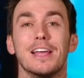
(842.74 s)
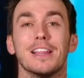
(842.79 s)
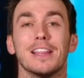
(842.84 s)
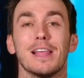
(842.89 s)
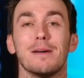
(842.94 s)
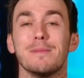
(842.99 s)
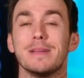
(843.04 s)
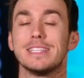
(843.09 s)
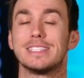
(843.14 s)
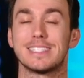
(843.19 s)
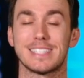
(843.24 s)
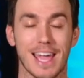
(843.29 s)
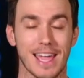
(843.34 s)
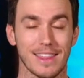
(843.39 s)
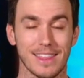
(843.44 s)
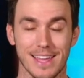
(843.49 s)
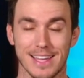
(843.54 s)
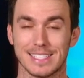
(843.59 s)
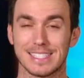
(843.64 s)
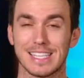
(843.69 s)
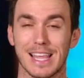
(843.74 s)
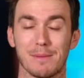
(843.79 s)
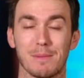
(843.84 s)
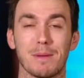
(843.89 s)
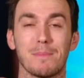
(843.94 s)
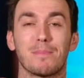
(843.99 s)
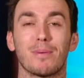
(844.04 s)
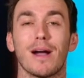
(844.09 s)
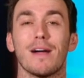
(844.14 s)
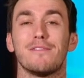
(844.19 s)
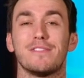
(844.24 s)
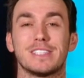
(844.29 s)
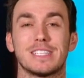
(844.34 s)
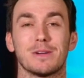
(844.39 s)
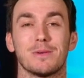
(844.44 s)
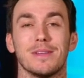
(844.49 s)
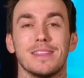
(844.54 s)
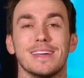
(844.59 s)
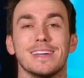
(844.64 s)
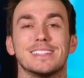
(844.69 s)
let me say this. Let me preface
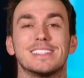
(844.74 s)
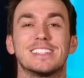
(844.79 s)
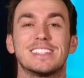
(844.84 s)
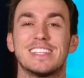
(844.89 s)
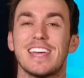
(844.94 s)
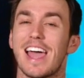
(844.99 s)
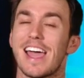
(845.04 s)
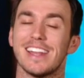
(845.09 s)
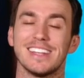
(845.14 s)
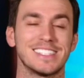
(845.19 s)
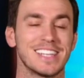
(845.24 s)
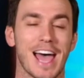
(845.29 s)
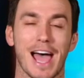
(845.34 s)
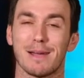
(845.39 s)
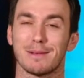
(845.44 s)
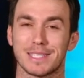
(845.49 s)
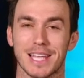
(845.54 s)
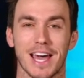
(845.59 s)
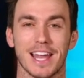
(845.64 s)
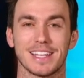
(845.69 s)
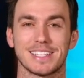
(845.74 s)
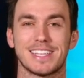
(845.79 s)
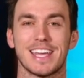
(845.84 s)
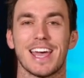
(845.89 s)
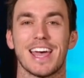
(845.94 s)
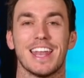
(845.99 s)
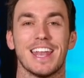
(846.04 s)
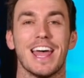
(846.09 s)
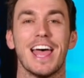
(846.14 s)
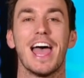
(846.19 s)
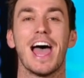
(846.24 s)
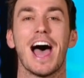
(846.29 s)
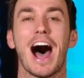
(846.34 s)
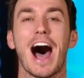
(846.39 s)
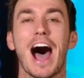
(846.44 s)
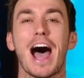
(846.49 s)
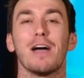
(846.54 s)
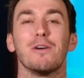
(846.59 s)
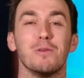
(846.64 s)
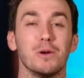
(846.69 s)
it with this. 10 times out of 10,
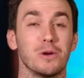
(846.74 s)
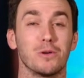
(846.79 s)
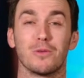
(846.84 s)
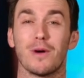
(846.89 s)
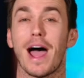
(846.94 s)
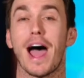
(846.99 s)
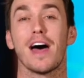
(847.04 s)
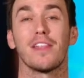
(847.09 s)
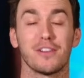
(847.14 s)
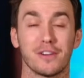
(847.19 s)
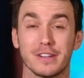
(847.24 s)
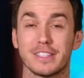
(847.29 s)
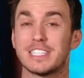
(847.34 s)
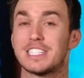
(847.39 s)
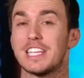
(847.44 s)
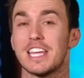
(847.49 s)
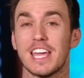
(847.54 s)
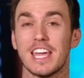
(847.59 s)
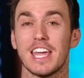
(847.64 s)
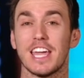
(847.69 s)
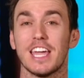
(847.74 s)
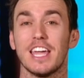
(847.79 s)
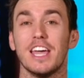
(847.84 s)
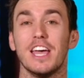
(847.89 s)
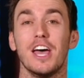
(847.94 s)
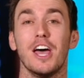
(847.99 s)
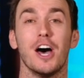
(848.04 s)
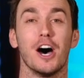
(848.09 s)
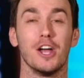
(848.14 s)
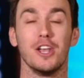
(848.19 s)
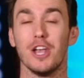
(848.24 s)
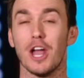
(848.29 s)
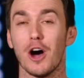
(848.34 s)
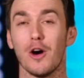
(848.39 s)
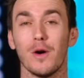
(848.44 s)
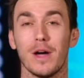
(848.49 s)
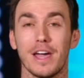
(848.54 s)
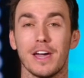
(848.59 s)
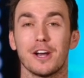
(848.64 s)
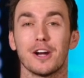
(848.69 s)
I would rather see a
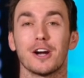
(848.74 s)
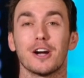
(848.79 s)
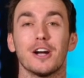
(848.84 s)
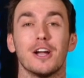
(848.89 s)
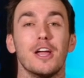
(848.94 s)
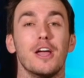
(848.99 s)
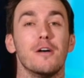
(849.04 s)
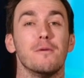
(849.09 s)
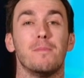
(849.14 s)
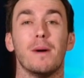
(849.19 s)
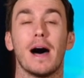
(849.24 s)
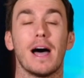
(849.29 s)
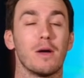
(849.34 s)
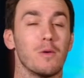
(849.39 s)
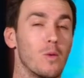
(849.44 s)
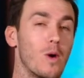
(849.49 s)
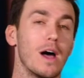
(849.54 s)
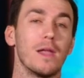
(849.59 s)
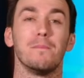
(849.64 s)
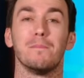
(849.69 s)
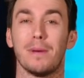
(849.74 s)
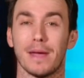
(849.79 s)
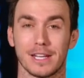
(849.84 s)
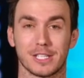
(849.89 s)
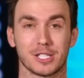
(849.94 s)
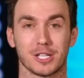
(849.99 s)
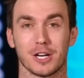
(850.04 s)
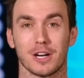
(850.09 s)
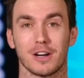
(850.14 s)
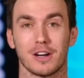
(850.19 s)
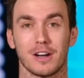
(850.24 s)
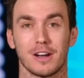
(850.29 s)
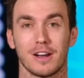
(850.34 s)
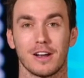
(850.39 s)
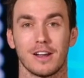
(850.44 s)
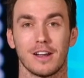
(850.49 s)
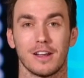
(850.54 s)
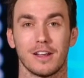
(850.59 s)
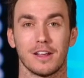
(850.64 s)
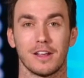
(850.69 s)
no hitter by one pitcher.
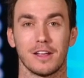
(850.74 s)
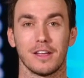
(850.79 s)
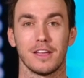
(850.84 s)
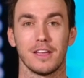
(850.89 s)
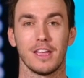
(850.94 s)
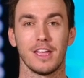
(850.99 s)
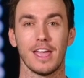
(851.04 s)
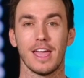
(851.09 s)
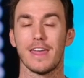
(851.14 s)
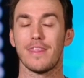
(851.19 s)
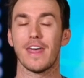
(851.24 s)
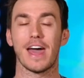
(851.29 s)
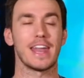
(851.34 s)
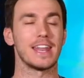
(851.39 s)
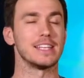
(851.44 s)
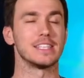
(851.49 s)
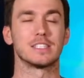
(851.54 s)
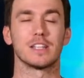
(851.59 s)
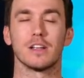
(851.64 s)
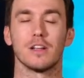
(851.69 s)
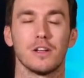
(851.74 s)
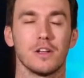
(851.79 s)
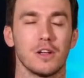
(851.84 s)
And that is